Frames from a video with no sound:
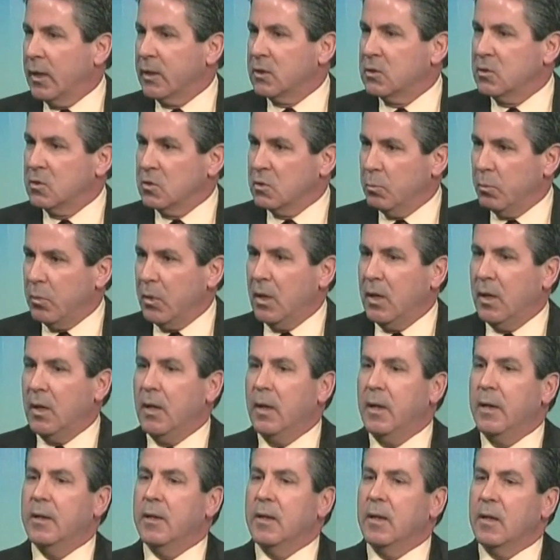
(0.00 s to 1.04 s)
collections of
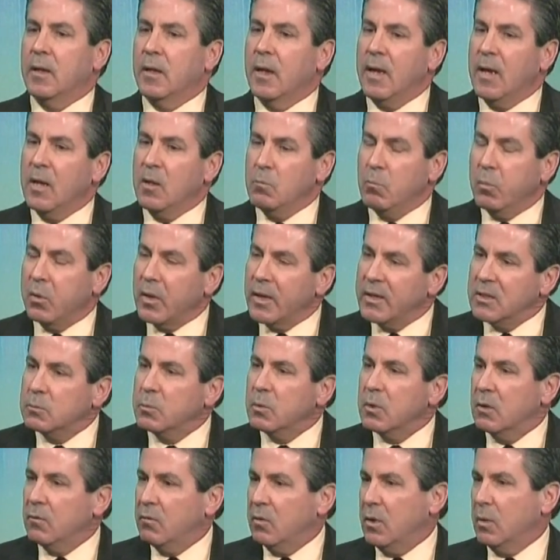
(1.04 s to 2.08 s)
blood and
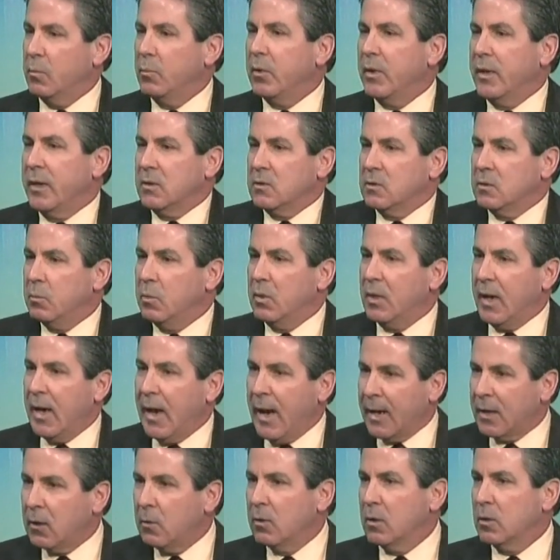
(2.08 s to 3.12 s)
placement of the implants to be
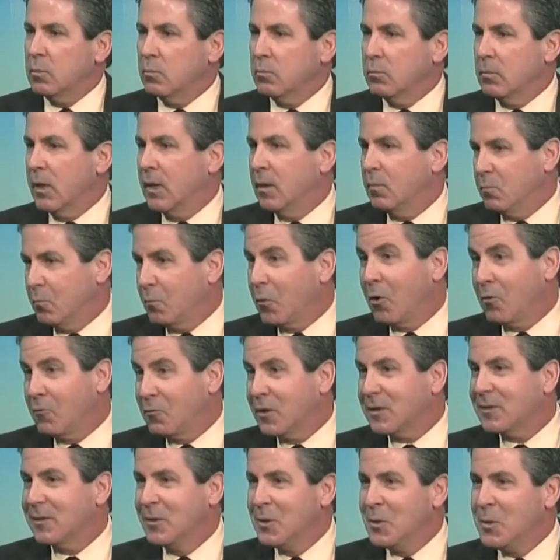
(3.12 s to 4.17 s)
accurate and
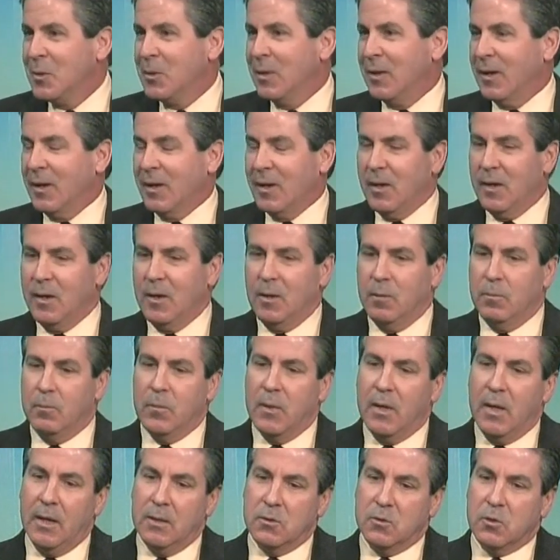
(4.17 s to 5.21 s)
perfect.
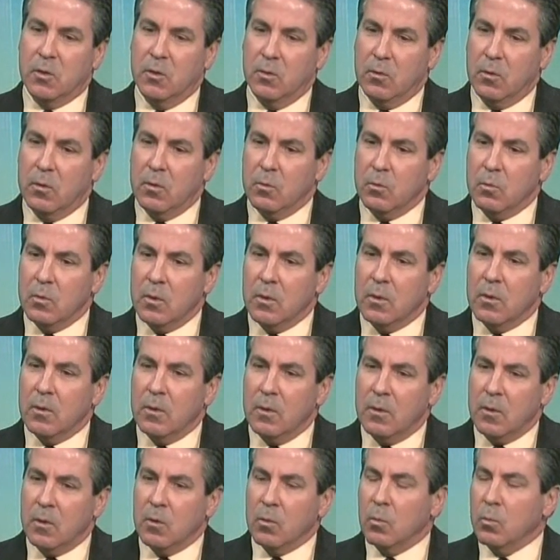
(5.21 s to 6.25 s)
And so
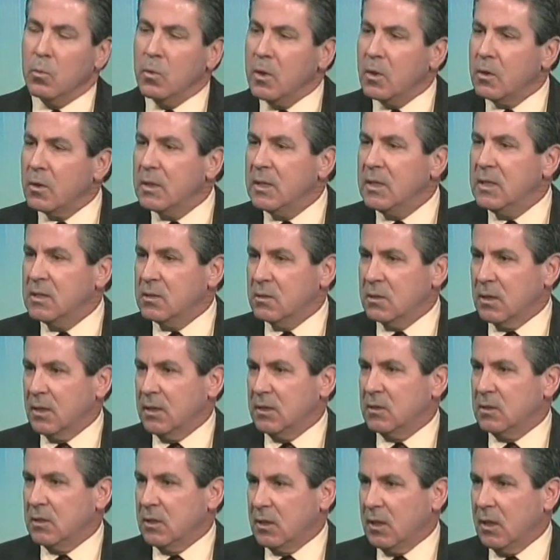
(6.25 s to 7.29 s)
there really isn't
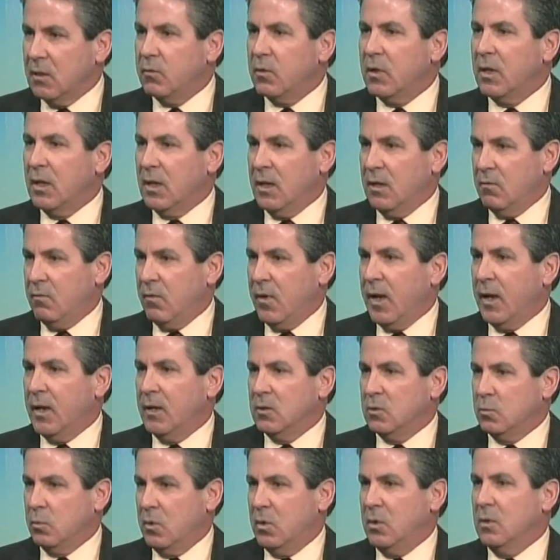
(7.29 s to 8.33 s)
a significant
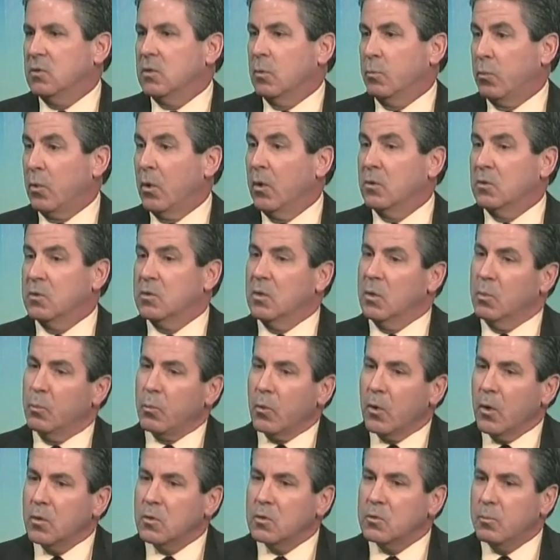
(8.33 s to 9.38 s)
advantage with this approach. The
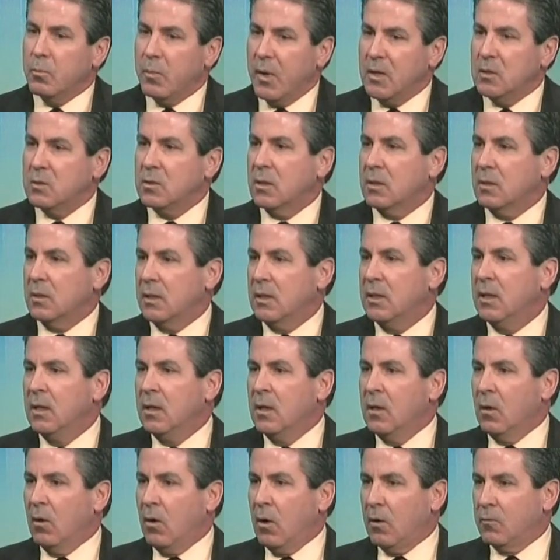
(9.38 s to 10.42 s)
approach basically
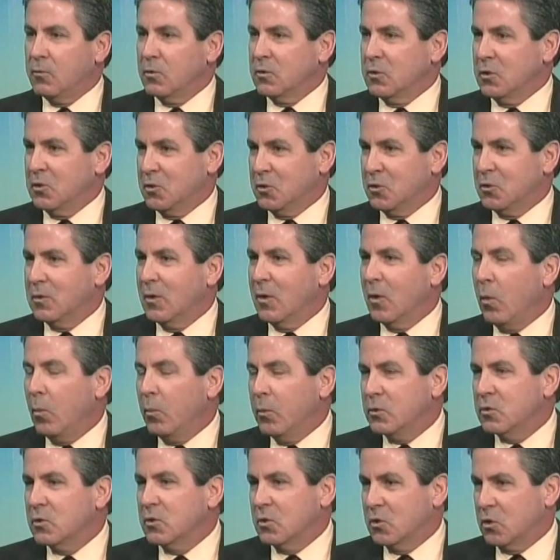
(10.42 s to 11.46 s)
offers us
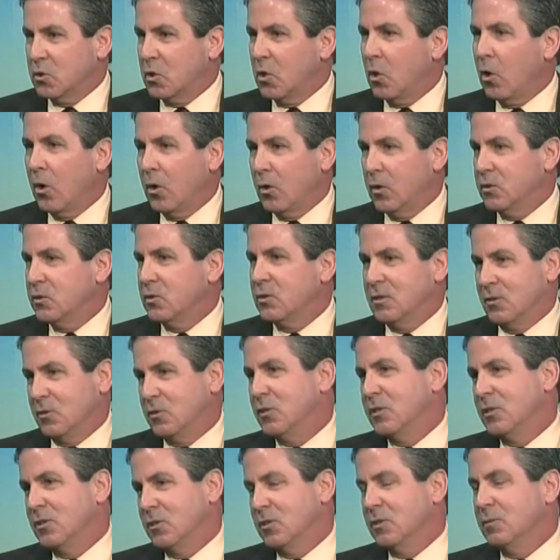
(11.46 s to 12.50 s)
almost a scarless
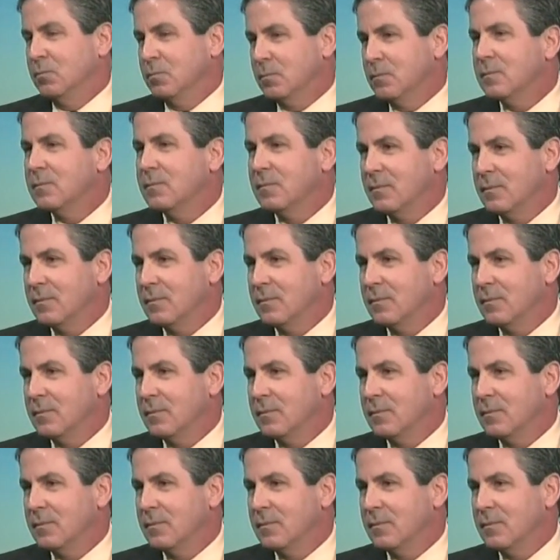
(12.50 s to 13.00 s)
incision.